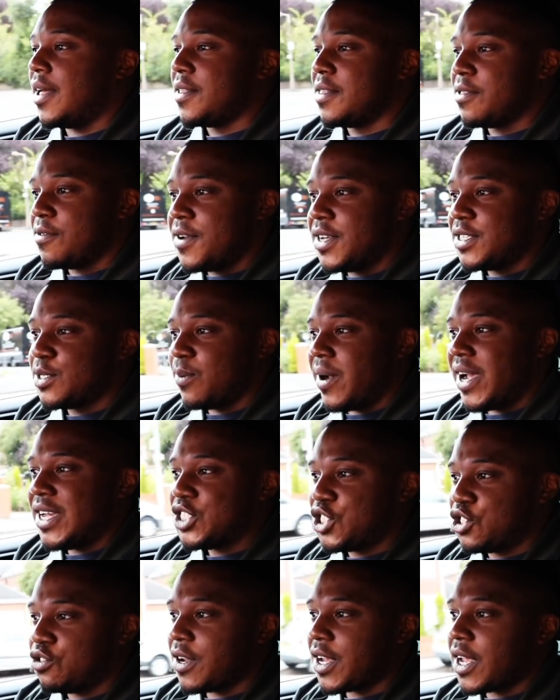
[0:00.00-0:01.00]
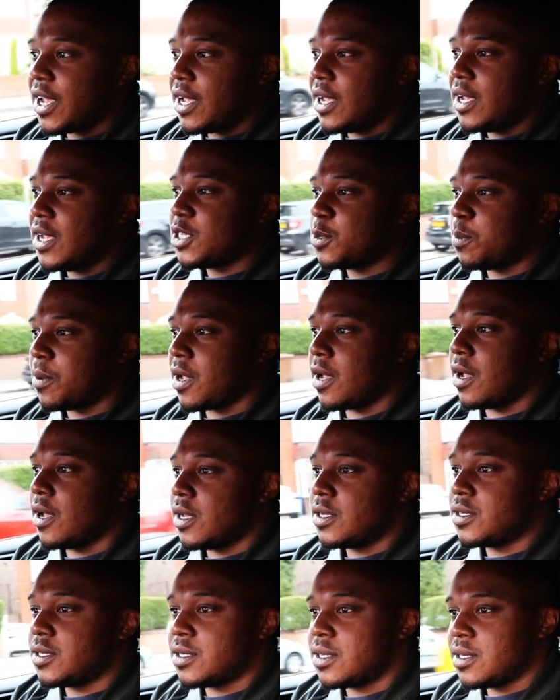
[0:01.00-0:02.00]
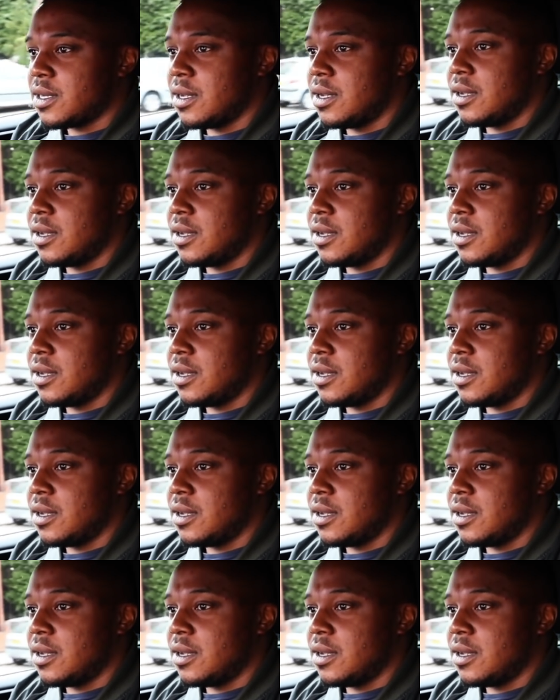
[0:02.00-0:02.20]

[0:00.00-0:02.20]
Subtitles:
I think the reason why it's tricky is because